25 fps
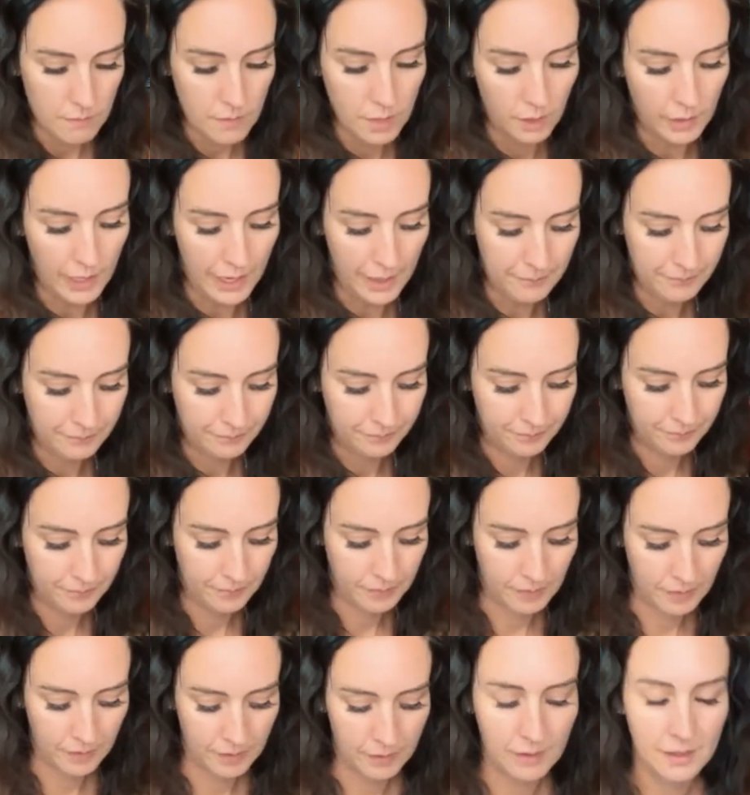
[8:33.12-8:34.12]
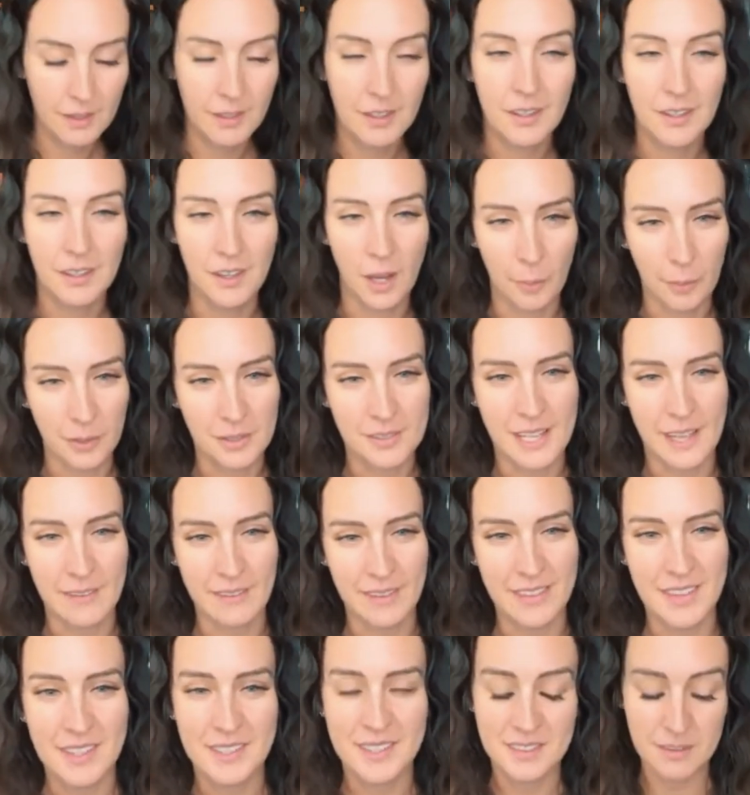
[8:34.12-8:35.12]
Okay. Number
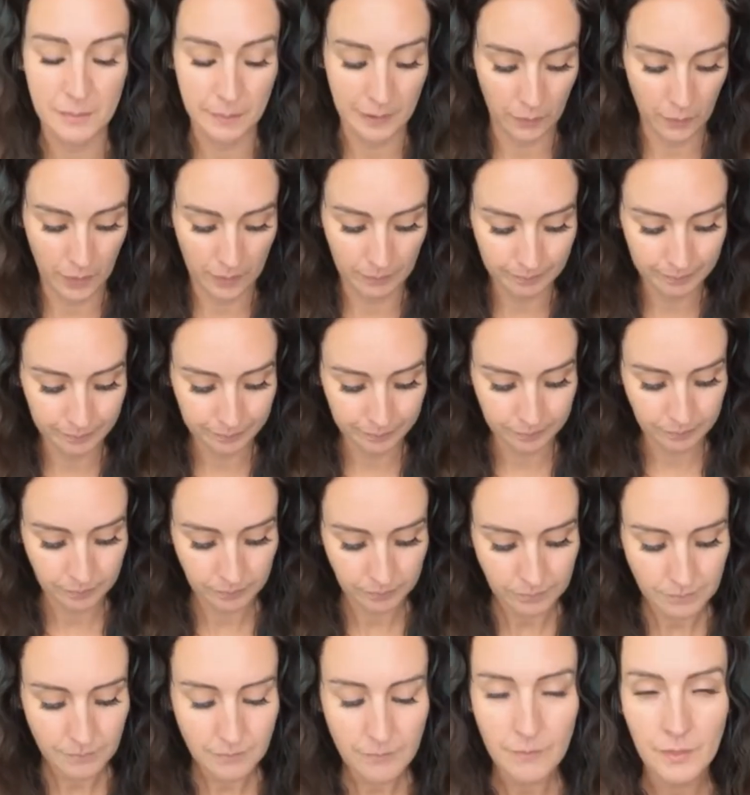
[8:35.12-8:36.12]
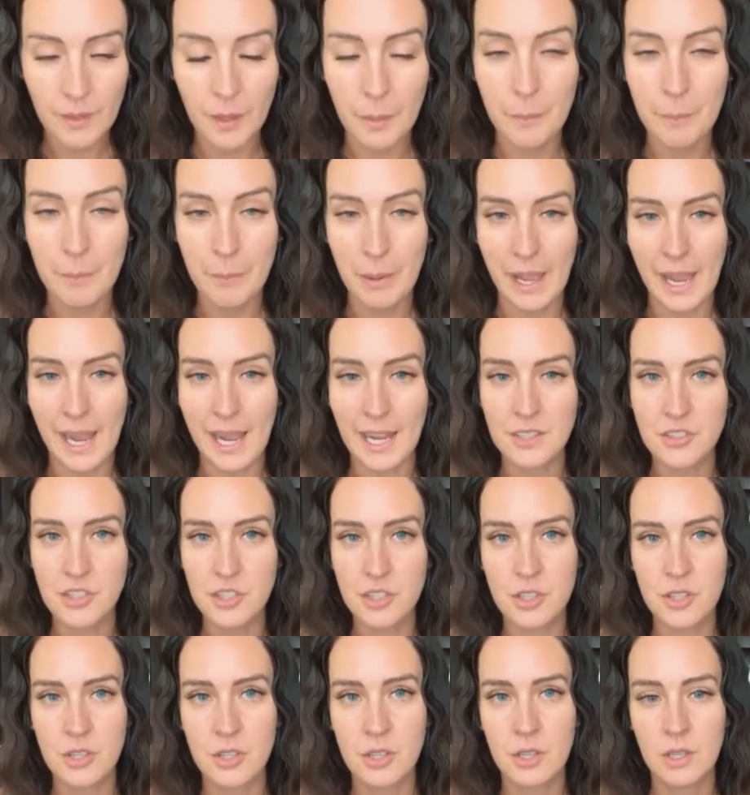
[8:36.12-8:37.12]
seven, this is a big one.
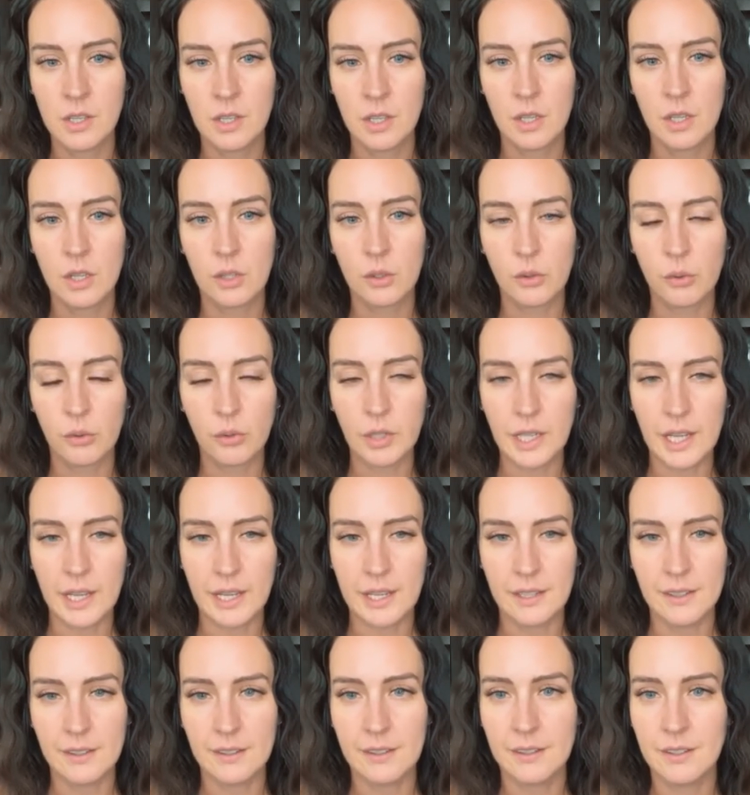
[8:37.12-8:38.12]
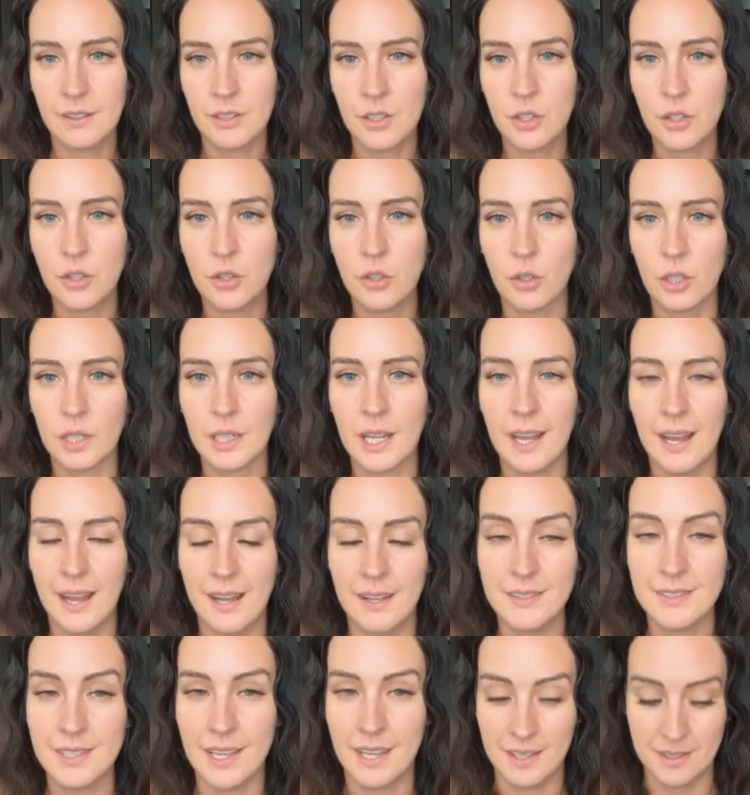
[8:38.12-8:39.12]
Batch create your
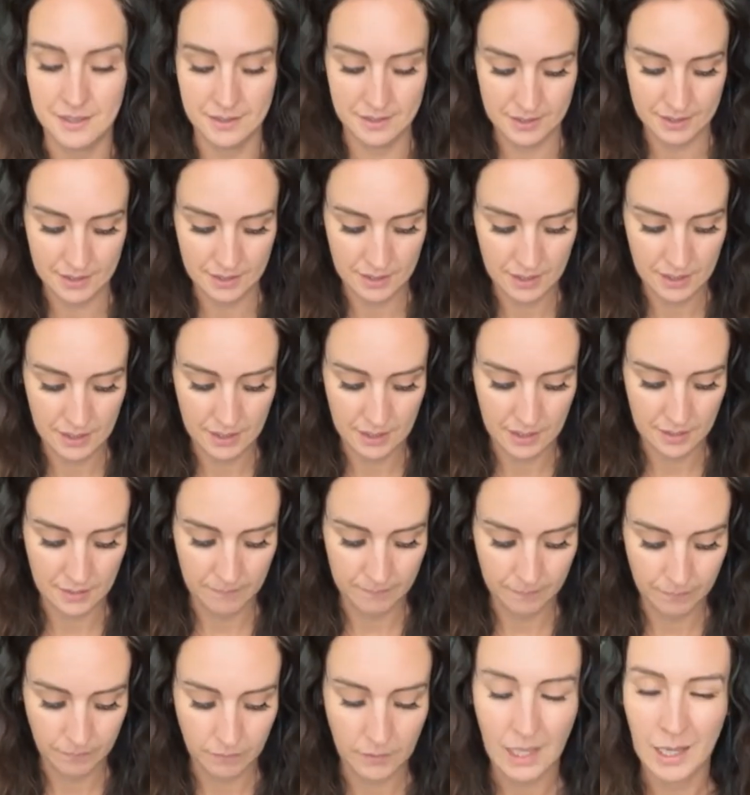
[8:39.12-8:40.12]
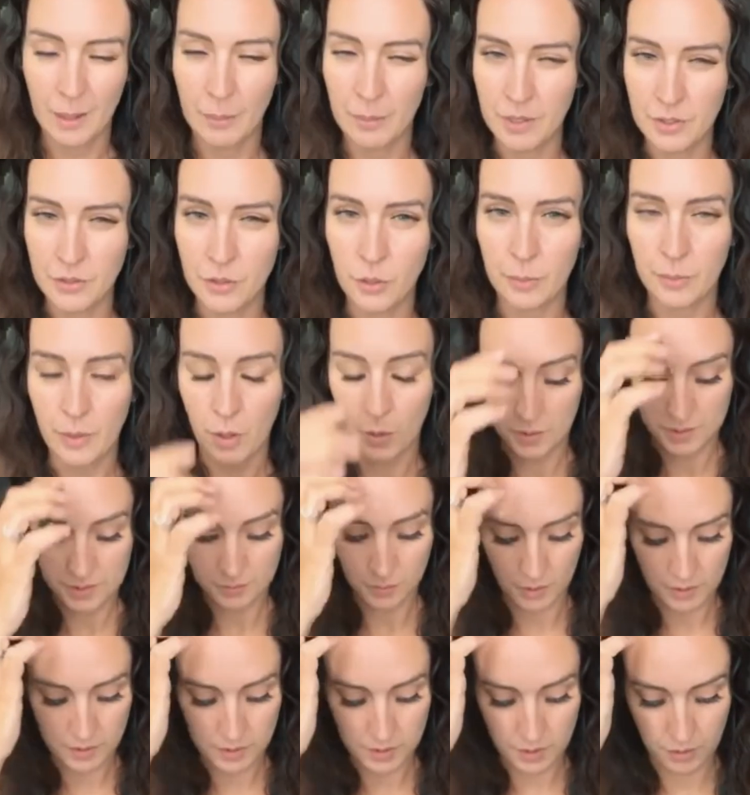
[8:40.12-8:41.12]
content. I'm going to do a
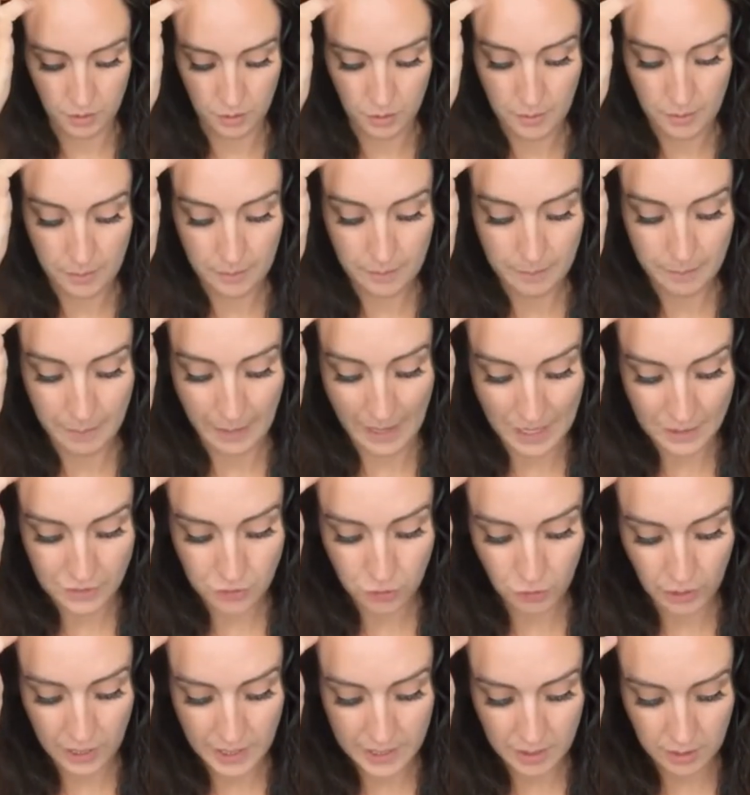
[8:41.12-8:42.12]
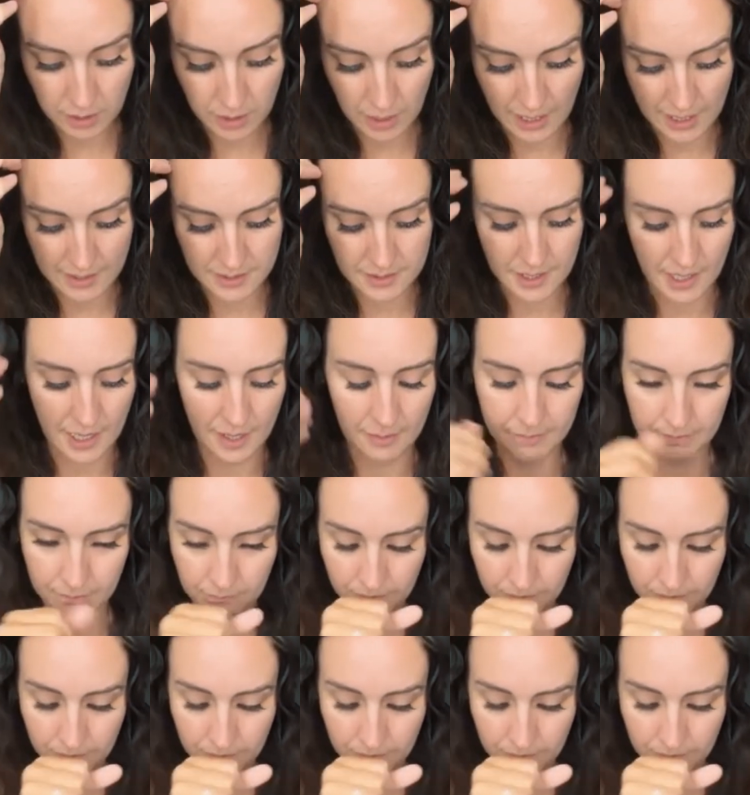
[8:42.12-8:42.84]
bonus one too. Batch create your content.